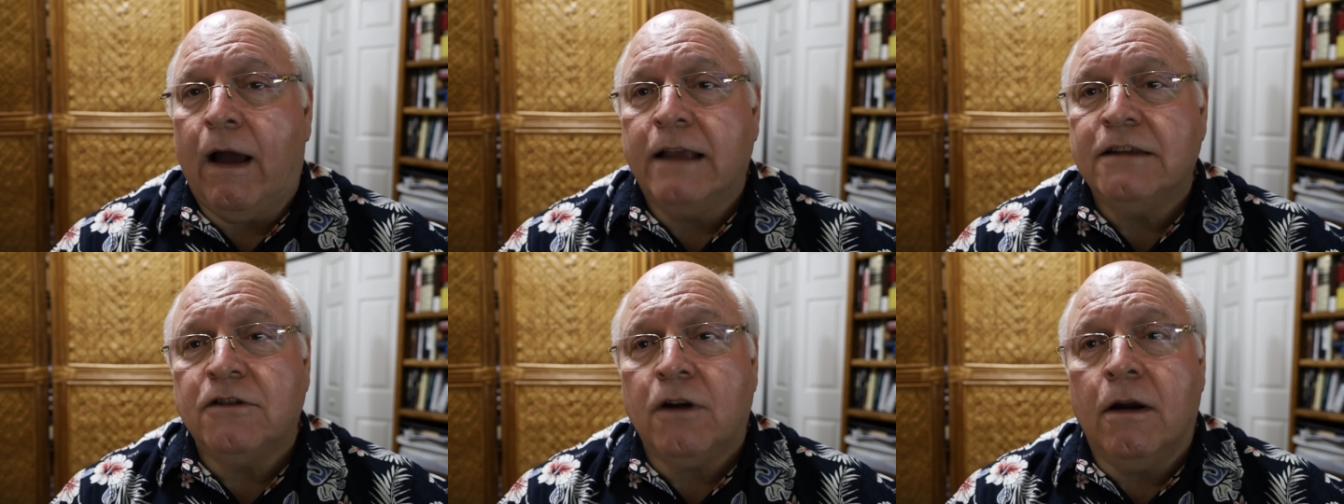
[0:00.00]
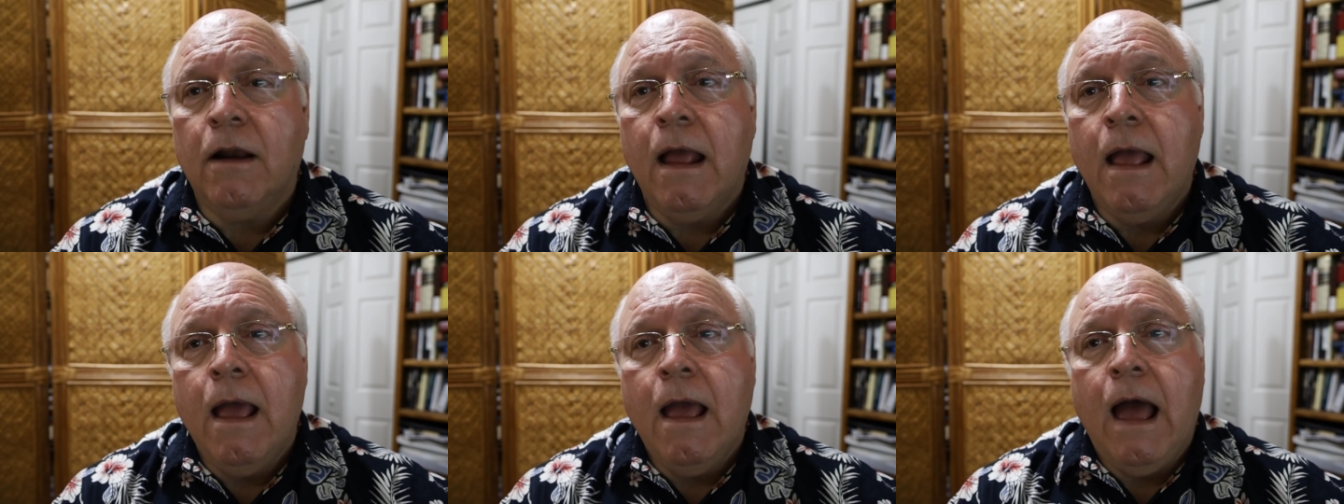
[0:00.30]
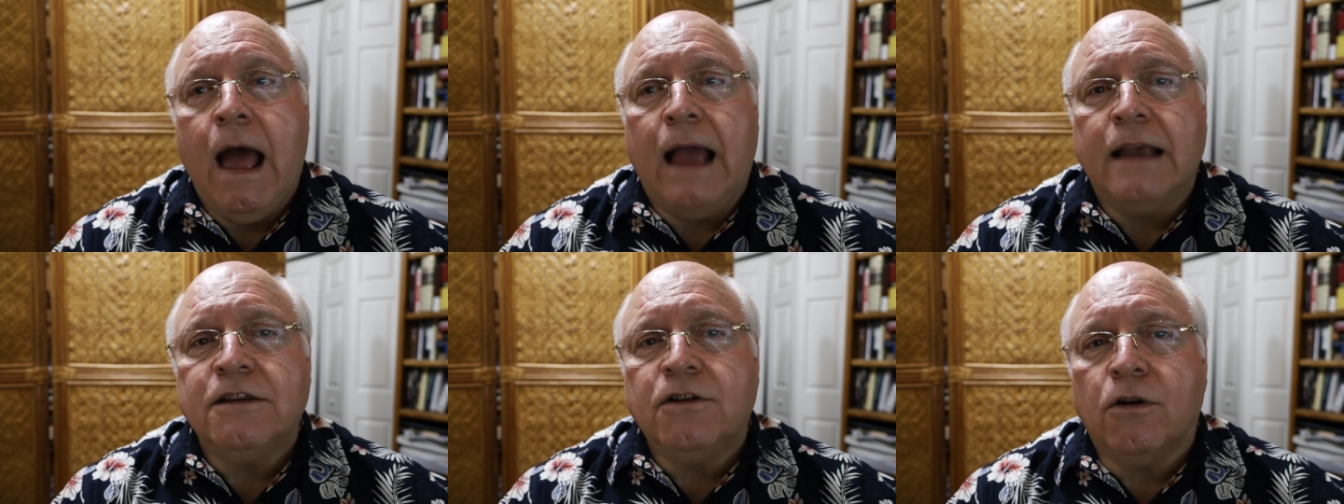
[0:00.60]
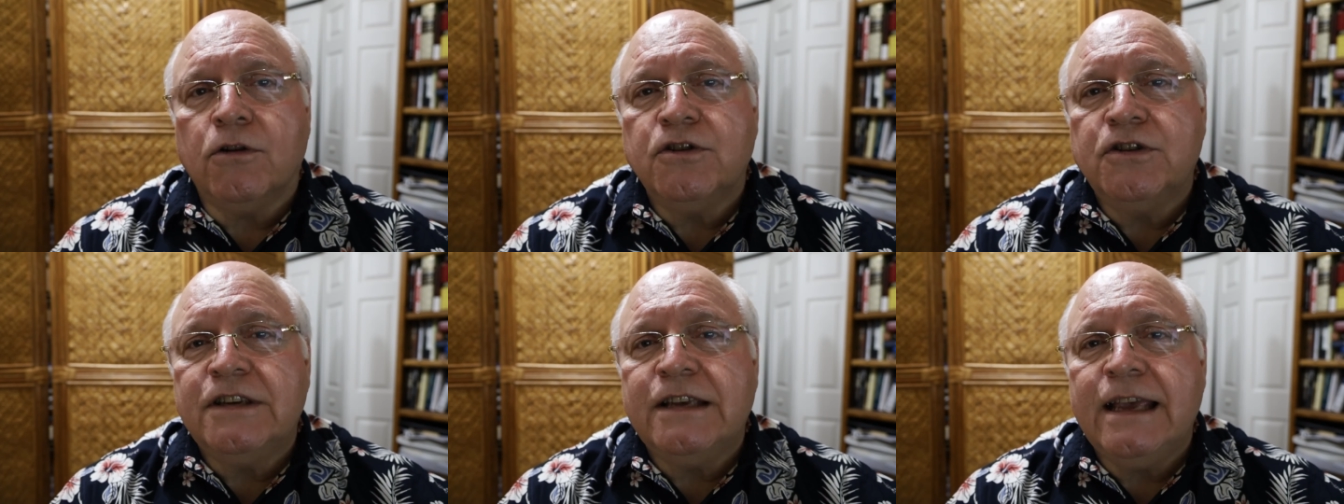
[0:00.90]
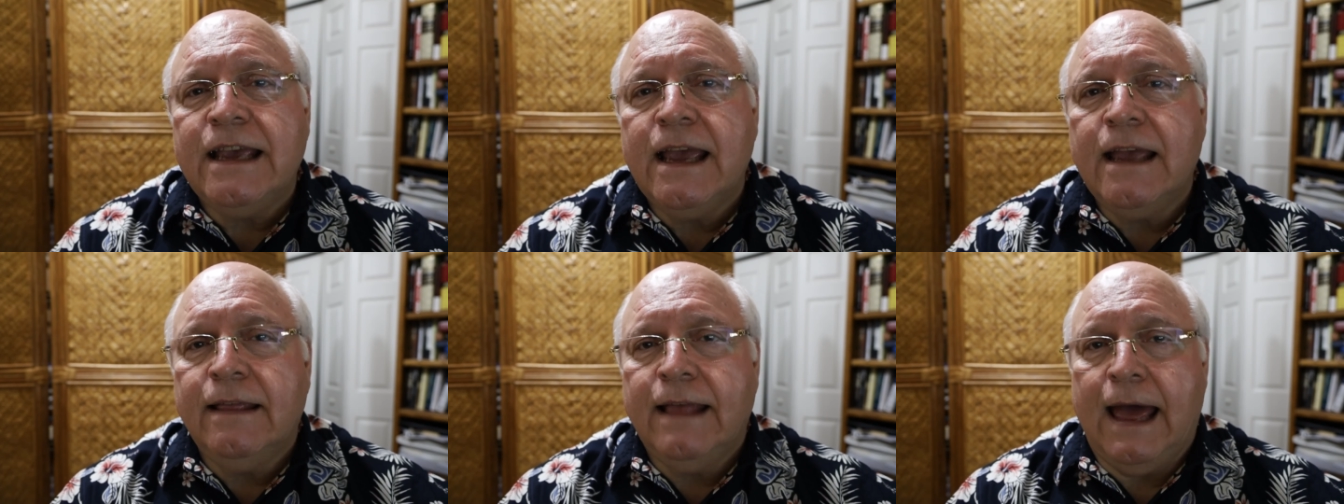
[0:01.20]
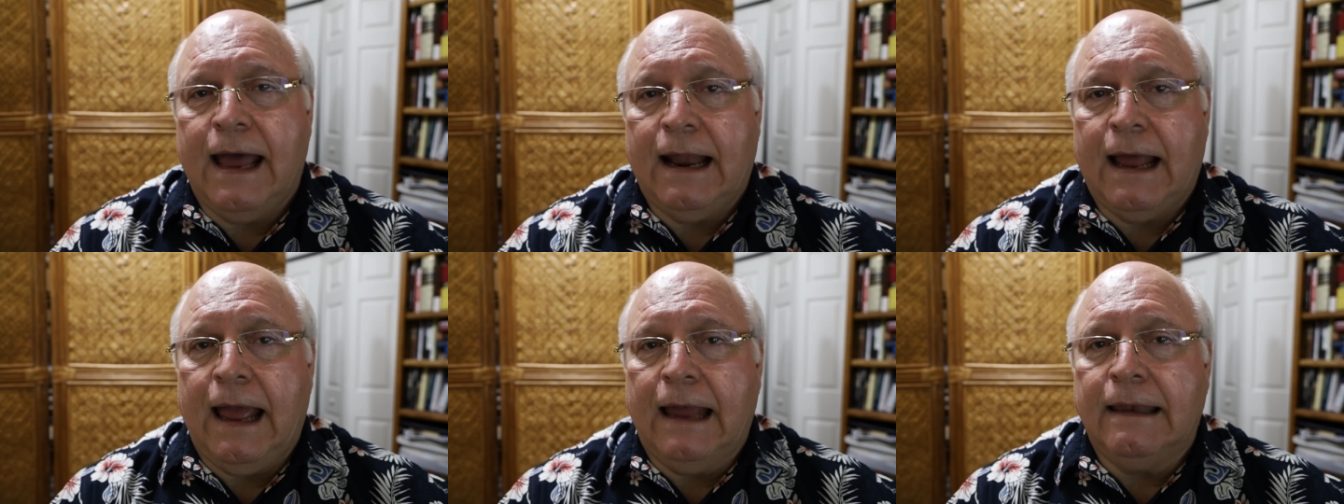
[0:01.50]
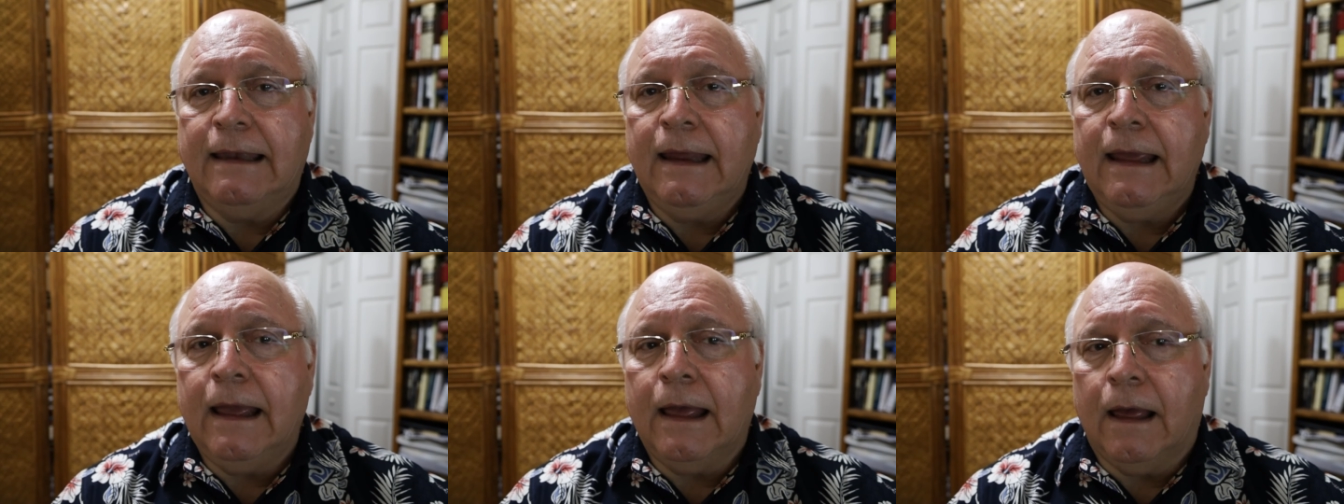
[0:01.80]
I start seeing that
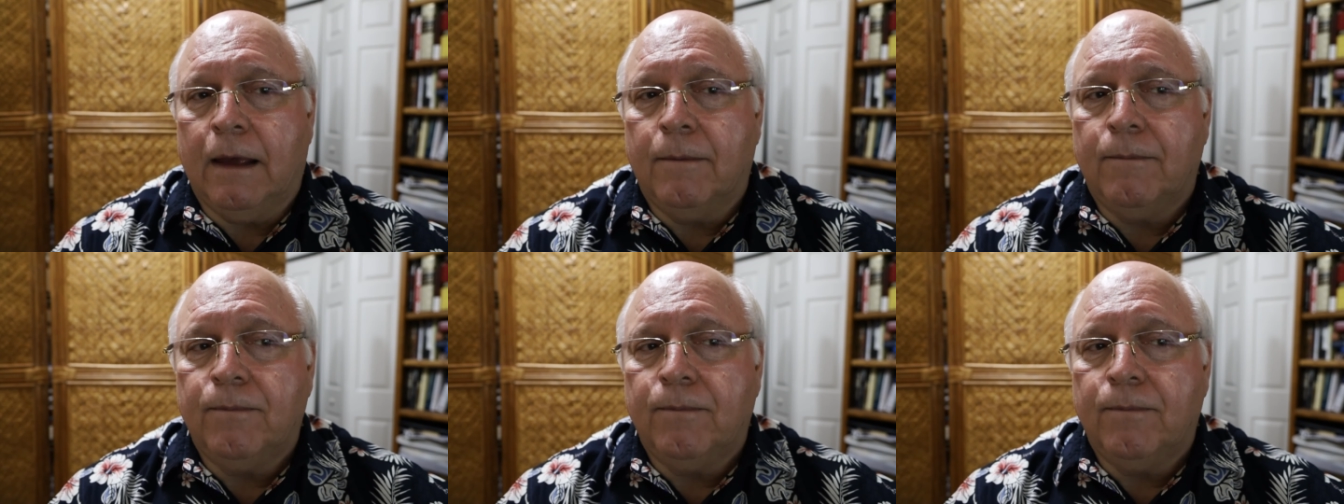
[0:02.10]
idea.